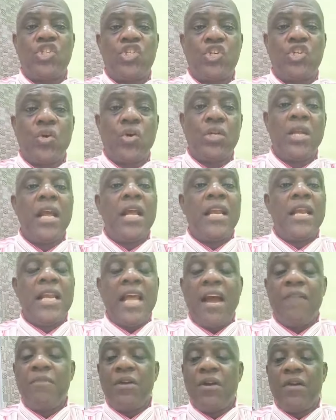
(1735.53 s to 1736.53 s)
truth, they
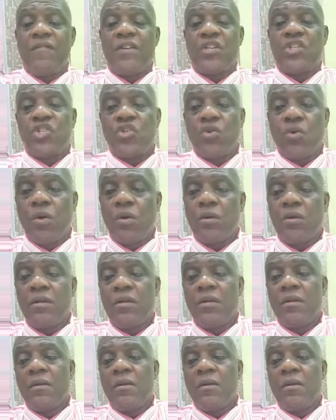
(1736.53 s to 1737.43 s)
have been overthrown.